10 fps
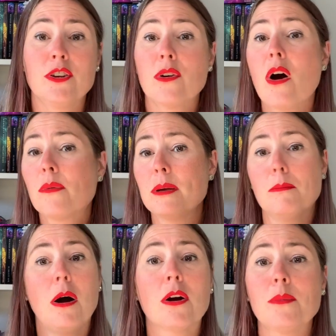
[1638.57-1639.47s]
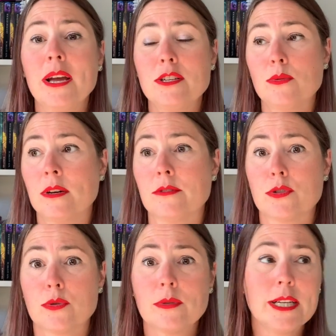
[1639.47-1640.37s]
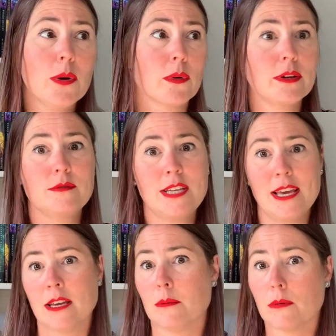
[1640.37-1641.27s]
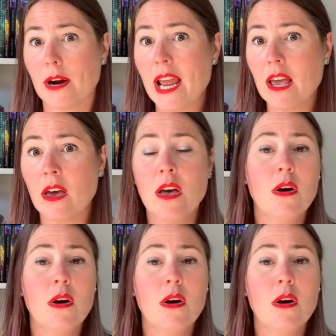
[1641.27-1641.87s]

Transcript: You're already partway into another story, or you've taken a break,